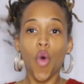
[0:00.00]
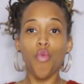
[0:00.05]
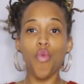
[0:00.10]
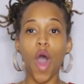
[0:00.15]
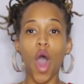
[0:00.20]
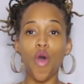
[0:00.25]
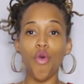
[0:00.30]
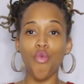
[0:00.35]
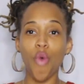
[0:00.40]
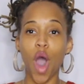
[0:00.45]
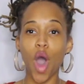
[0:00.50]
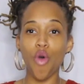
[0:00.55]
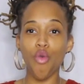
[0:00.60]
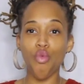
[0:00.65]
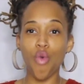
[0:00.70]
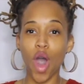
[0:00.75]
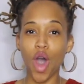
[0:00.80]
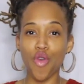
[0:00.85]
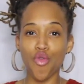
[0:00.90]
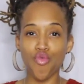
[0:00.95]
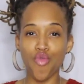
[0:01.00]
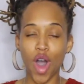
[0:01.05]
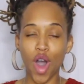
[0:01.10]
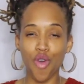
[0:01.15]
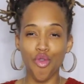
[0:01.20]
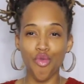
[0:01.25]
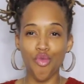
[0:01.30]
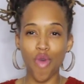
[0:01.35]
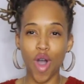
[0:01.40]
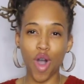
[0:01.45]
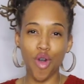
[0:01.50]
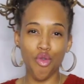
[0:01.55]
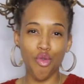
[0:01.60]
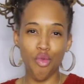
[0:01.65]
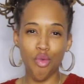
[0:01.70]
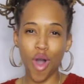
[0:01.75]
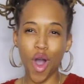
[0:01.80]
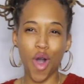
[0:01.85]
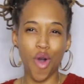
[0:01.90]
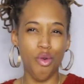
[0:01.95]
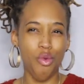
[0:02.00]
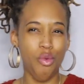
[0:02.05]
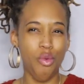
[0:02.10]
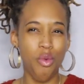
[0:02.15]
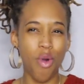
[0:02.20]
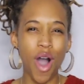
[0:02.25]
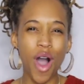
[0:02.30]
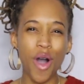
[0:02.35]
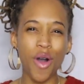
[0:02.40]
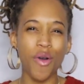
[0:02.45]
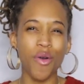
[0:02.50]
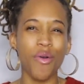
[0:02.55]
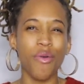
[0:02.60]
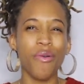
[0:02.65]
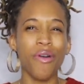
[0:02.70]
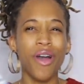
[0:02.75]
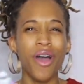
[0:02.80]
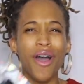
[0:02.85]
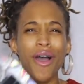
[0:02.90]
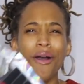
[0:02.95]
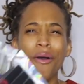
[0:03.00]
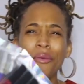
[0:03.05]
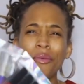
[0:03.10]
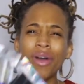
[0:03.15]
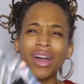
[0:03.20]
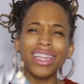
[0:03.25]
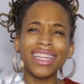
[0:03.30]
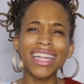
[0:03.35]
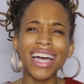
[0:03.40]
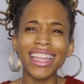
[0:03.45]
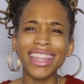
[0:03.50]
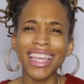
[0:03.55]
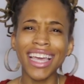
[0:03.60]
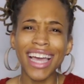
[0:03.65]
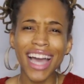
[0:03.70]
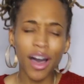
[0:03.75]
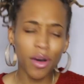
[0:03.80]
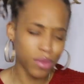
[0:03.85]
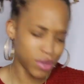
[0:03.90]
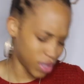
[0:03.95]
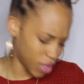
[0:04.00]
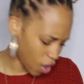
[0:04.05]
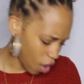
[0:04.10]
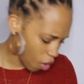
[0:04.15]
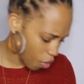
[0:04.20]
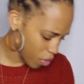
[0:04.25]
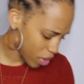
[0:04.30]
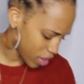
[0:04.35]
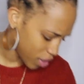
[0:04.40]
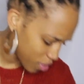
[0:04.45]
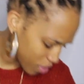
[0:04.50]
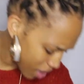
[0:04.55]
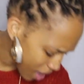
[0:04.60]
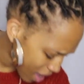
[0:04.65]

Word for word: Whoa, whoa, whoa, whoa, whoa, whoa, whoa. Where did I think I was going, you